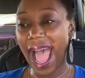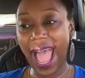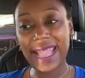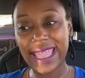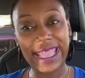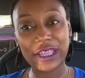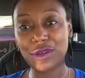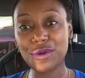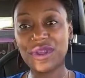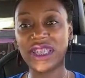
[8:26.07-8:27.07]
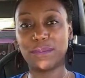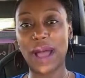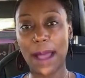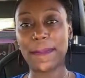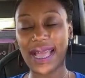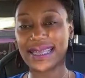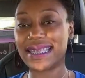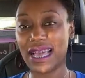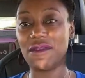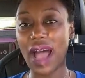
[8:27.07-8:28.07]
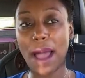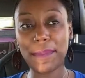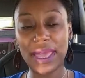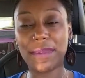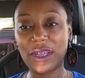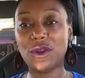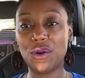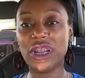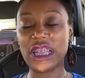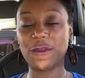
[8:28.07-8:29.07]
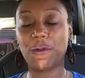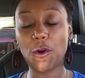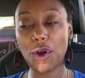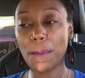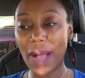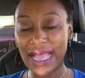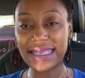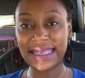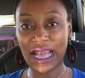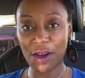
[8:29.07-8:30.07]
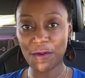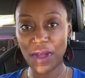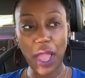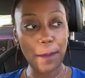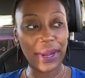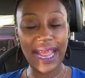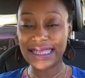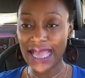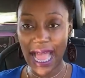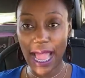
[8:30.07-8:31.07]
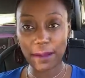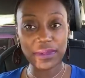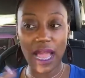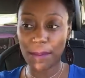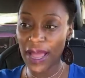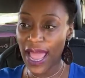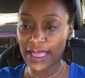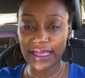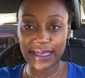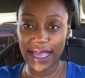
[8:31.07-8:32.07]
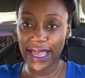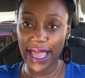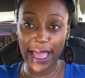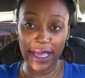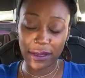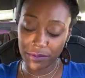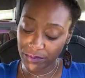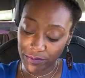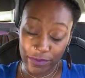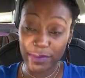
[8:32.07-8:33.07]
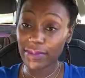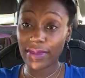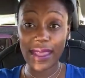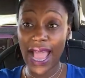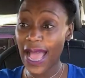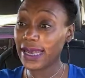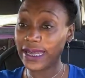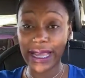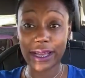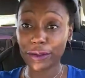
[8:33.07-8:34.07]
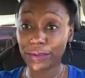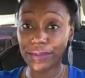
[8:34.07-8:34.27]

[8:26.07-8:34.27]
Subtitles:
I can't do this by myself. I may be doing this for myself, but at times I'm gonna have to say, hey, I need help.